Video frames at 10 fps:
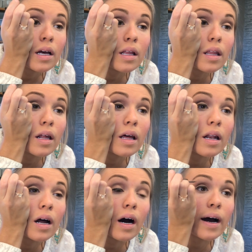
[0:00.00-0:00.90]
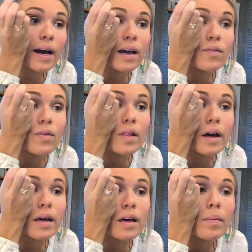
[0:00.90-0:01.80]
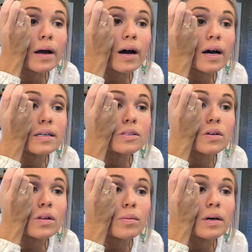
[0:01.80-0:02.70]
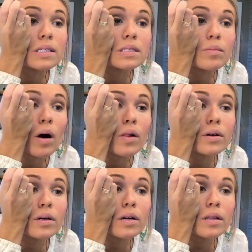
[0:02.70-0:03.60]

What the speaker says: and then I feel like my eyes are a little bit smaller